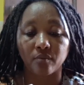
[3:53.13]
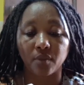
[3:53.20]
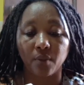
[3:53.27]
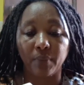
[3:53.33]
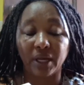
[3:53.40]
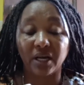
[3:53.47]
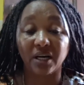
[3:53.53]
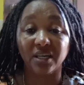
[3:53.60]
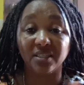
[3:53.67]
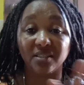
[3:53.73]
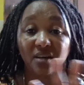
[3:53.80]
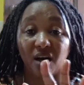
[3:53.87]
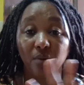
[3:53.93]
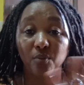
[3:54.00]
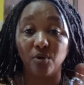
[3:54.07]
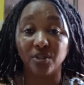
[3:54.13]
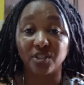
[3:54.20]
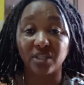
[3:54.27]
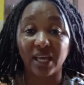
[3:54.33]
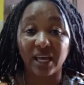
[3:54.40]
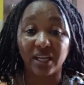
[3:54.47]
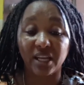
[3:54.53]
because almost
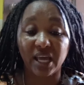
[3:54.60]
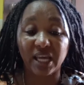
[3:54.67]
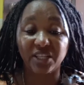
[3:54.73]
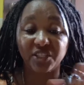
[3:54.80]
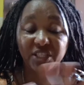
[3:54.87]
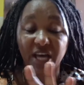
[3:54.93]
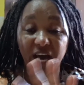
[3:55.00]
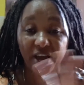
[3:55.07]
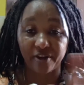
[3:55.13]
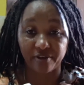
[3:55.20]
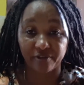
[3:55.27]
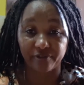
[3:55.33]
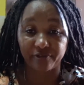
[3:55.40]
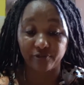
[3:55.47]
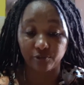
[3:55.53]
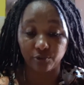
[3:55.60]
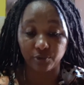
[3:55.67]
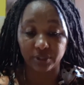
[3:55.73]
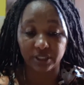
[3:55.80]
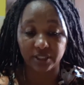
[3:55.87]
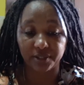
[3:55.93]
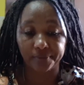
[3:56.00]
the entire fruit
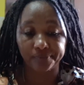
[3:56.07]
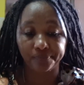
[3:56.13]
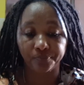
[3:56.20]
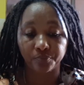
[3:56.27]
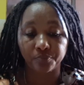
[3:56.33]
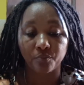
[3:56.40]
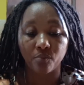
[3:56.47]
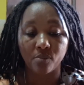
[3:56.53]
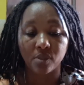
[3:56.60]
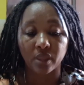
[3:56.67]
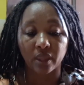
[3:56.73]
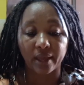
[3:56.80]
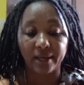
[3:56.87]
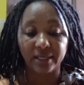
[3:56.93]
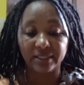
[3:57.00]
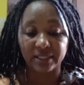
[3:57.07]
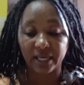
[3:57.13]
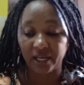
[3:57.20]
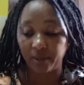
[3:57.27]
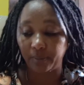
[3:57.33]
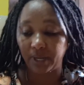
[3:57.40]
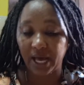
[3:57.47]
is
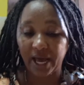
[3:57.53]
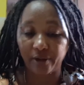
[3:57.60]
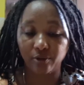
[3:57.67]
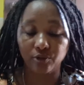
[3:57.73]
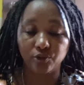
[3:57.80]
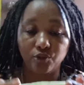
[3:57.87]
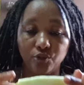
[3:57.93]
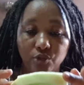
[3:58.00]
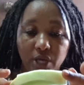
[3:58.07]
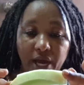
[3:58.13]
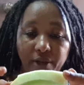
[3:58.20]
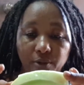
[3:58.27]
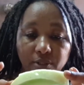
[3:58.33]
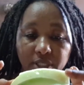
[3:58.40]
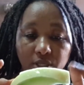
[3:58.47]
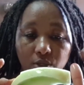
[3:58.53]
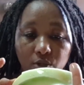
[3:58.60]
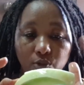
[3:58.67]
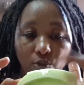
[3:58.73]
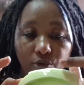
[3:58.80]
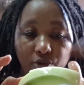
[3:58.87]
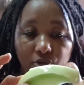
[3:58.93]
edible. I don't
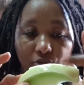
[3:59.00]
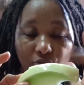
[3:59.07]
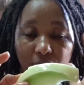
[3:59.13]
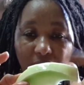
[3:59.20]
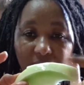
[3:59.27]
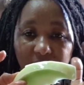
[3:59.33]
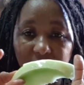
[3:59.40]
include the rind